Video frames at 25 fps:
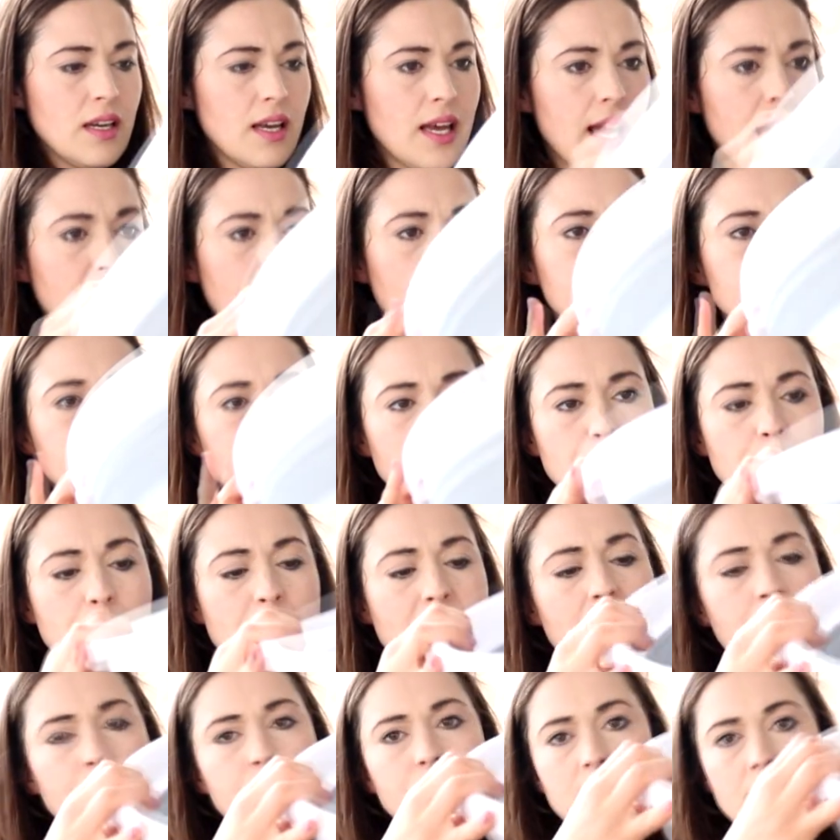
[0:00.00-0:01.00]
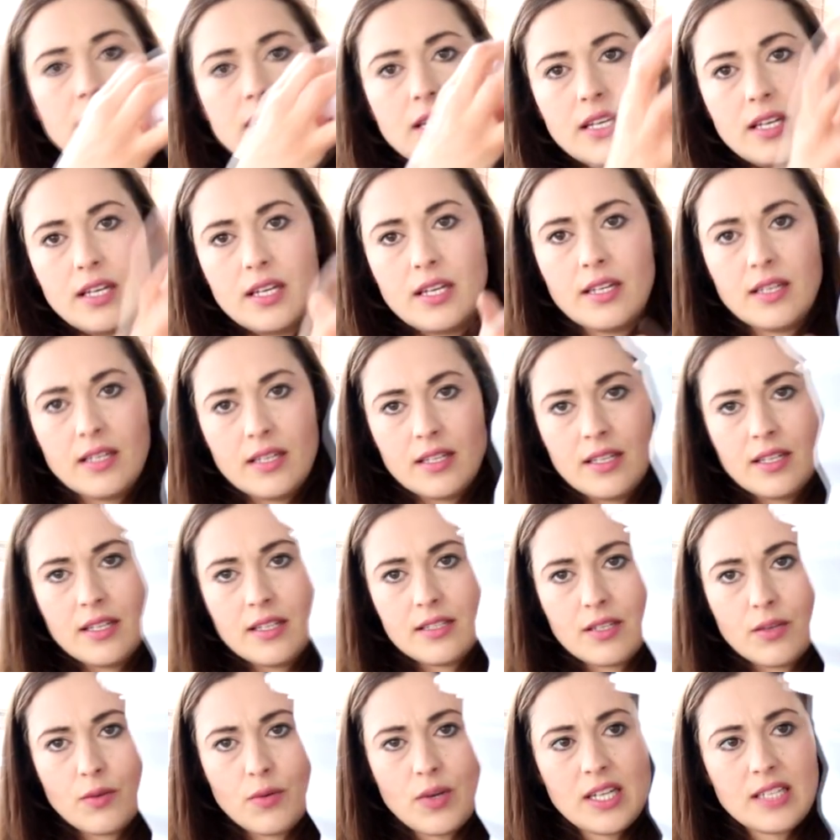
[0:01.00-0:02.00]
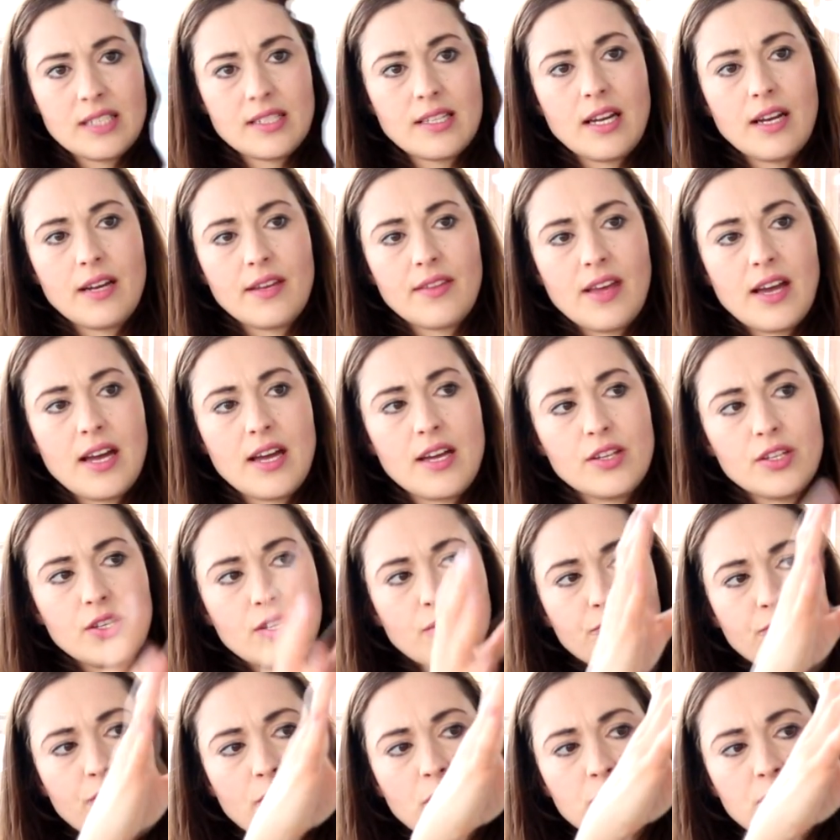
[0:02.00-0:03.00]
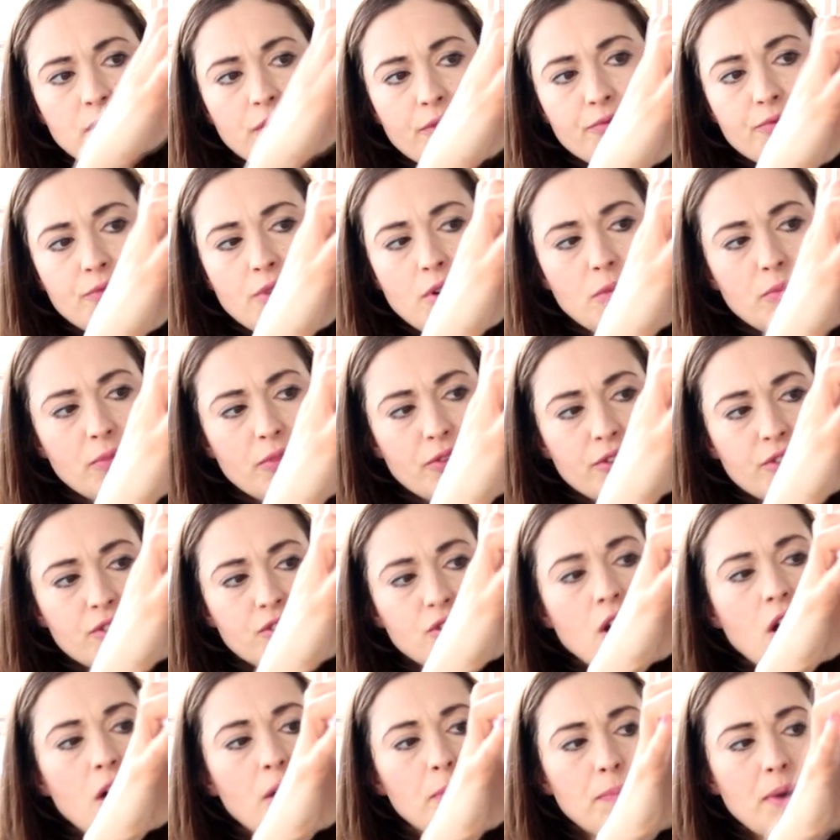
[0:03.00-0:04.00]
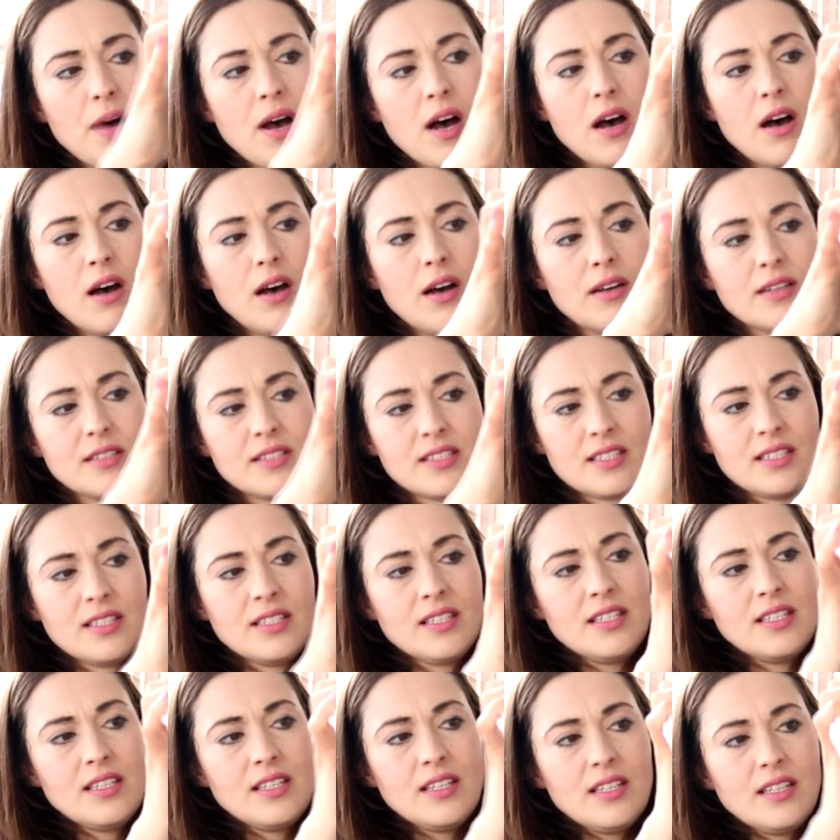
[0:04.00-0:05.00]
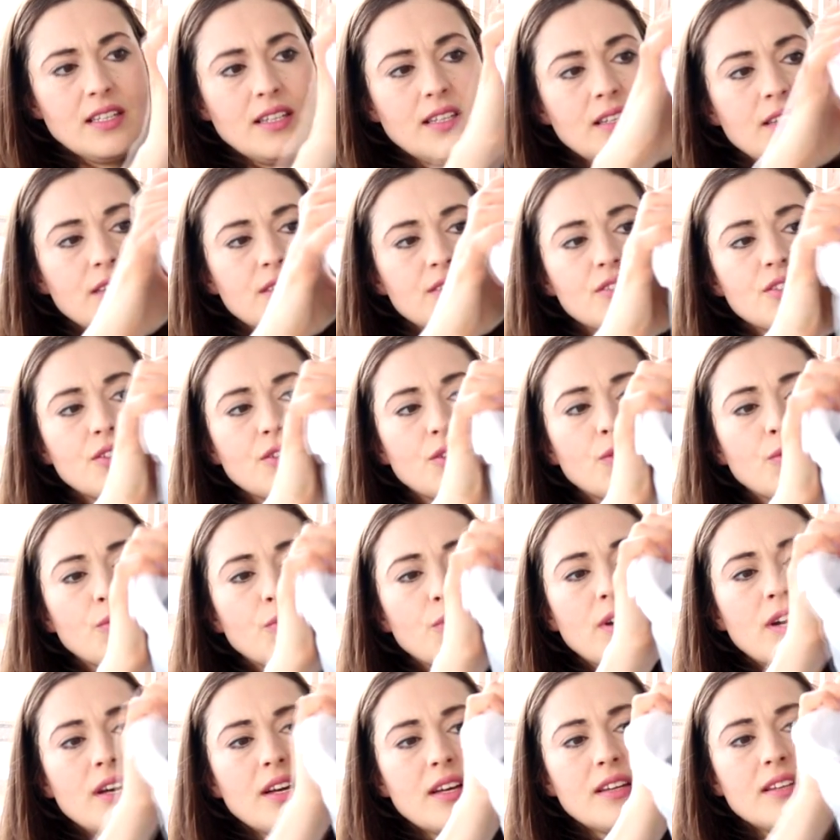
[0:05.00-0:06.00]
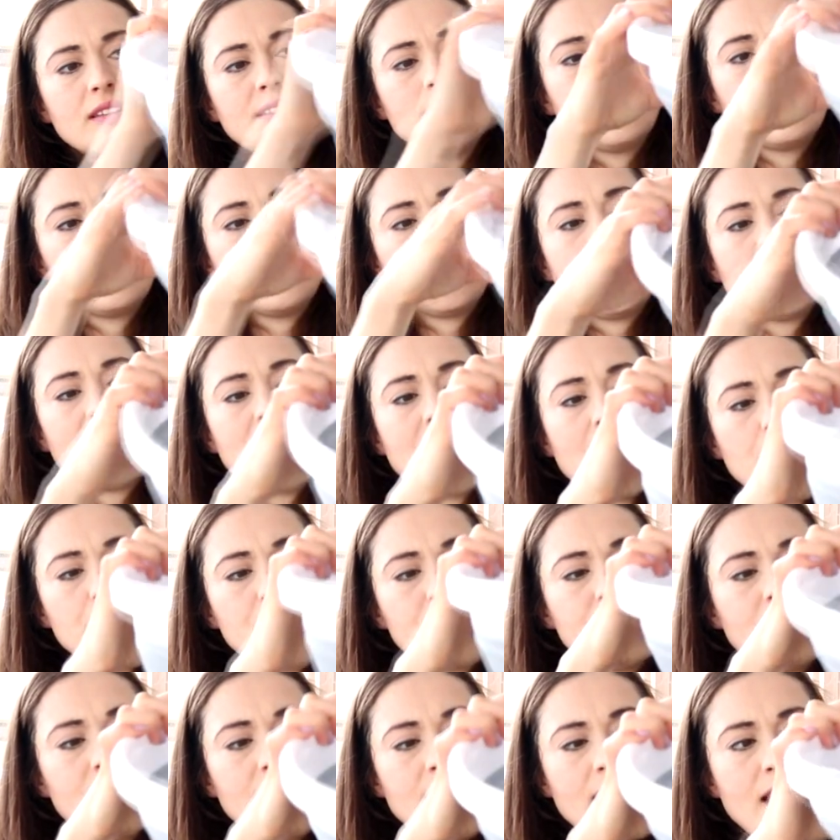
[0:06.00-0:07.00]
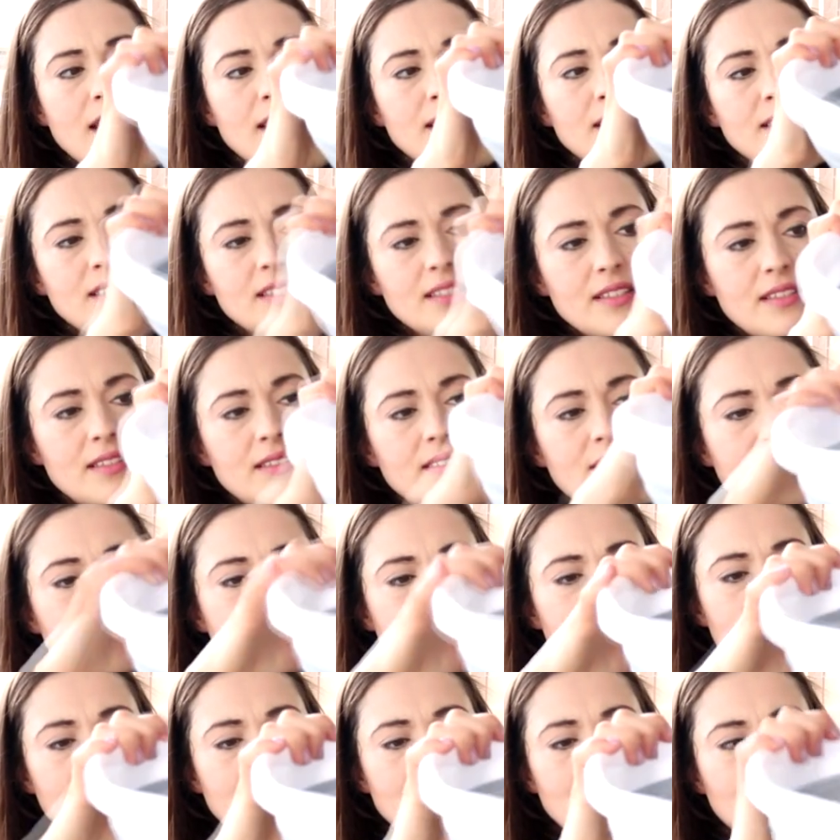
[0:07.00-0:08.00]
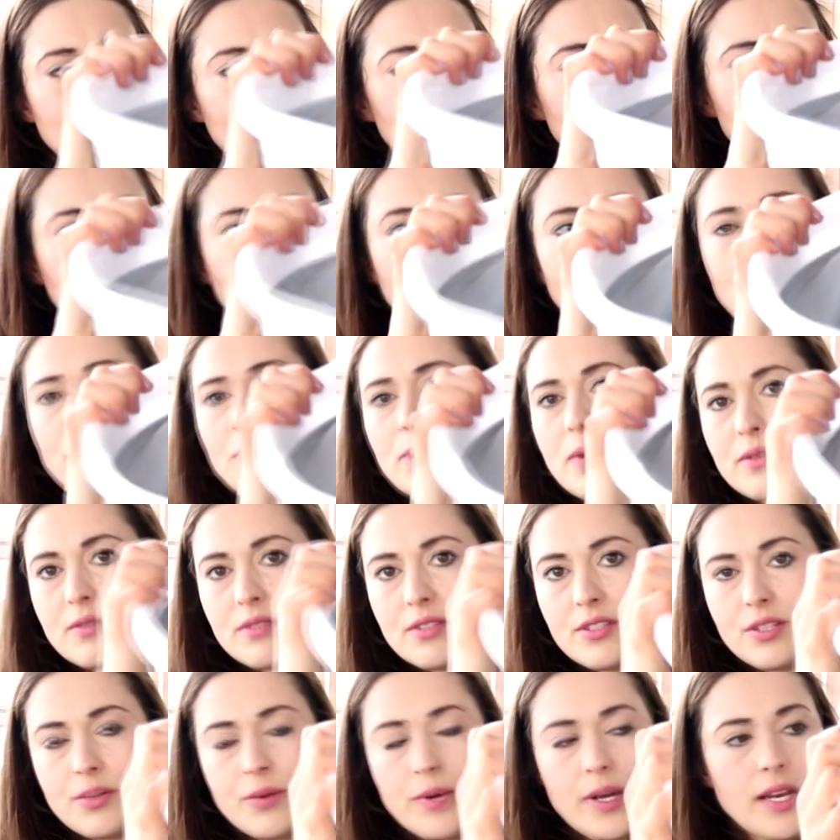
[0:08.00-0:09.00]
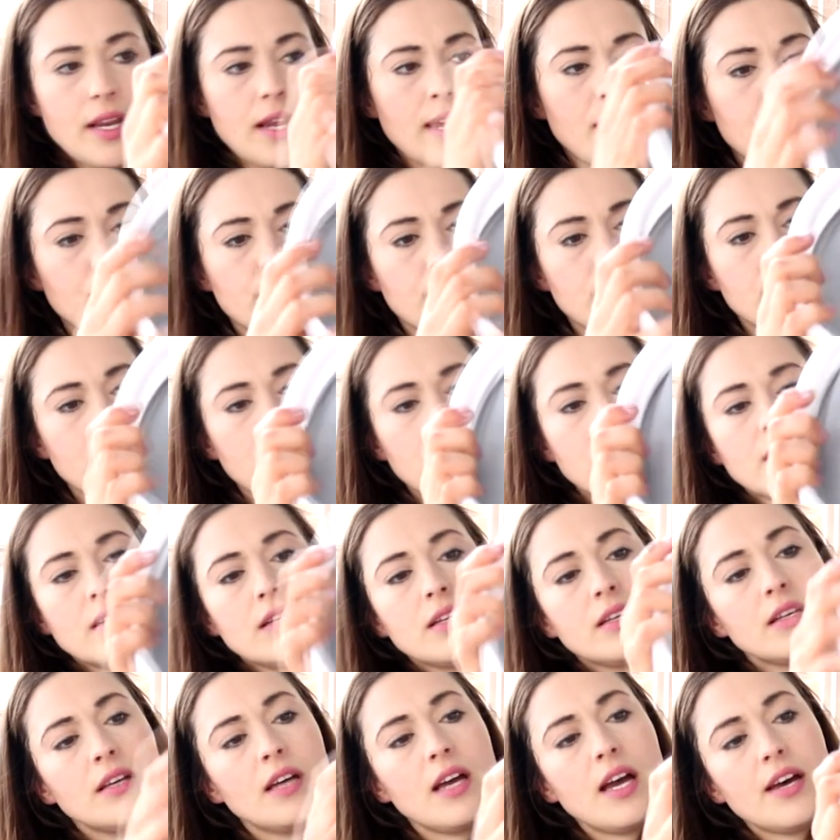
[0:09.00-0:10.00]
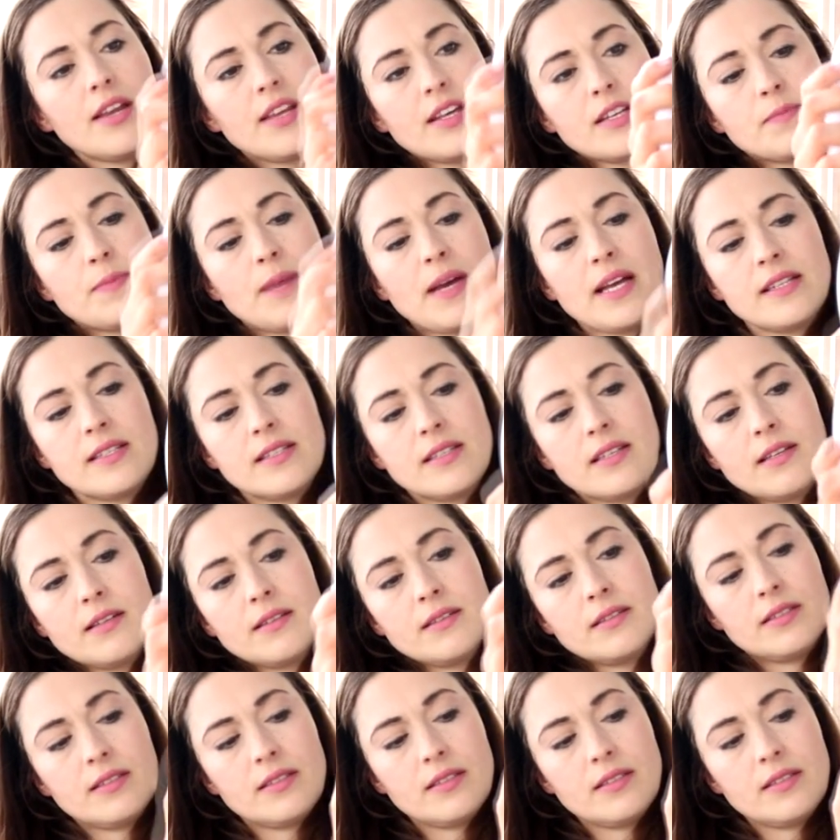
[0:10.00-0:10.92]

And apparently, so while it's like that, you fold it from the top part to collapse it again. Watch me not be able to do it now. Ah, that's better.